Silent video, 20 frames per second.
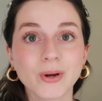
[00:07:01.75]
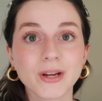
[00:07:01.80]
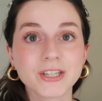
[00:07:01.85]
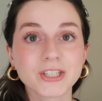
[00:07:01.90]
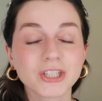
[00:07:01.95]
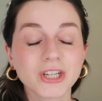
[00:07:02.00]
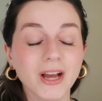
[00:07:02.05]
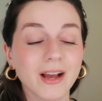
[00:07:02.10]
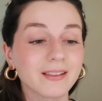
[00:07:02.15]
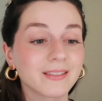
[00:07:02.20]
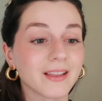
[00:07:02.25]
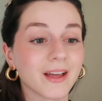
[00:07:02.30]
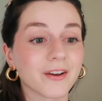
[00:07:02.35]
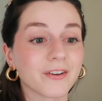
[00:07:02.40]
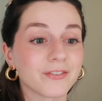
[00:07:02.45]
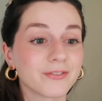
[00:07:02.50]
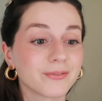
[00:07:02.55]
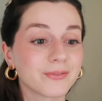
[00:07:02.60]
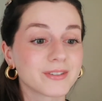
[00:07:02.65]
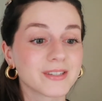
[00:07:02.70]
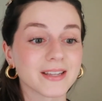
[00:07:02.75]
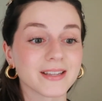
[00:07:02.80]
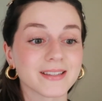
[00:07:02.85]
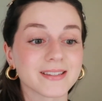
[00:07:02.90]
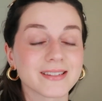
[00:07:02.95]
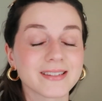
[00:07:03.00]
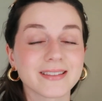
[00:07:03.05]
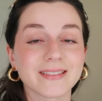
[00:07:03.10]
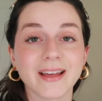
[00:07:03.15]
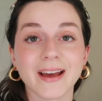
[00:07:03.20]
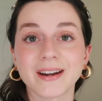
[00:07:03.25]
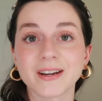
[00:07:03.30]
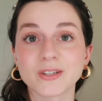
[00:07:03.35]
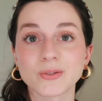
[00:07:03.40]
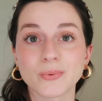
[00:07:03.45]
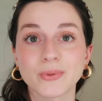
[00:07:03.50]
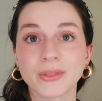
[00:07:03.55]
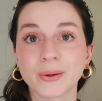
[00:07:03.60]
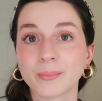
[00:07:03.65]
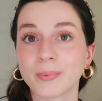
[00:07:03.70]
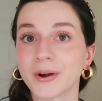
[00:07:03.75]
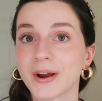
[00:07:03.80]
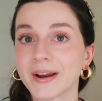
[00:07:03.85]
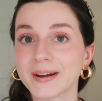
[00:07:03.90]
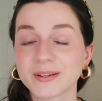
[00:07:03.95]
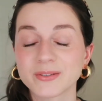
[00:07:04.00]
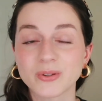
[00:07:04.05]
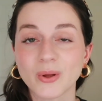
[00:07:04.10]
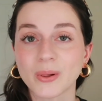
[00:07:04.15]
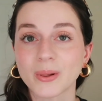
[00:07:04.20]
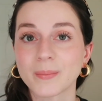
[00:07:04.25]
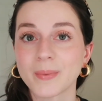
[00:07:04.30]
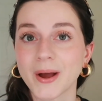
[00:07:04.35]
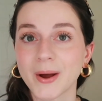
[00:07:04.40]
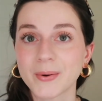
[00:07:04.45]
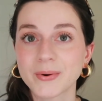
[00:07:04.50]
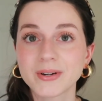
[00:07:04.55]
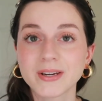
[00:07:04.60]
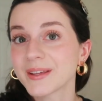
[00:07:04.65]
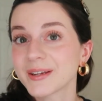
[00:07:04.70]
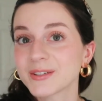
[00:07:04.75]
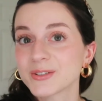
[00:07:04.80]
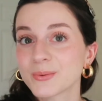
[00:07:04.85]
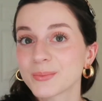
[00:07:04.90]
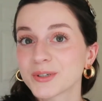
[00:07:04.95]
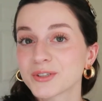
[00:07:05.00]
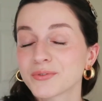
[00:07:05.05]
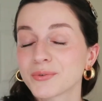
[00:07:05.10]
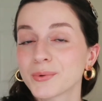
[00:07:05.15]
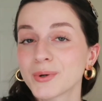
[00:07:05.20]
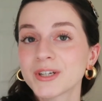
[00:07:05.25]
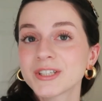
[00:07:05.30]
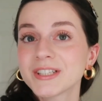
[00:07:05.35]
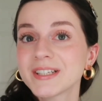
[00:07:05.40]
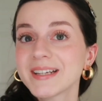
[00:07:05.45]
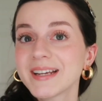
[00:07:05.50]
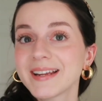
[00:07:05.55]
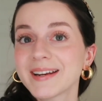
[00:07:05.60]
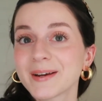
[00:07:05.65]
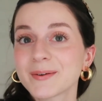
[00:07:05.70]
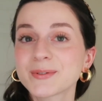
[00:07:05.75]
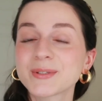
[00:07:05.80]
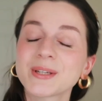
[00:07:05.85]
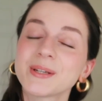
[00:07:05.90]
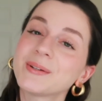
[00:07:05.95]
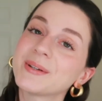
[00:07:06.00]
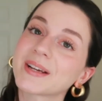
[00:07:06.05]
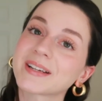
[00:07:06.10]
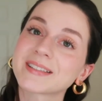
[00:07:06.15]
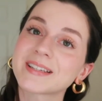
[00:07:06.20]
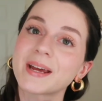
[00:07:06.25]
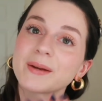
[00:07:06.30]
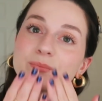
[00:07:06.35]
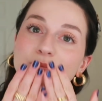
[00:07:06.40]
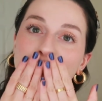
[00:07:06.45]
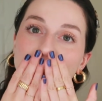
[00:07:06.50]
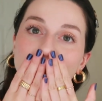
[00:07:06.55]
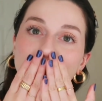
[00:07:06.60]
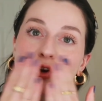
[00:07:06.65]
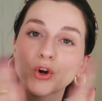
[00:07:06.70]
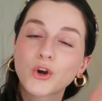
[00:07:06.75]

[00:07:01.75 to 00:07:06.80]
which I love since that is what their brand is all about. Thanks so much for watching and I will see you next time.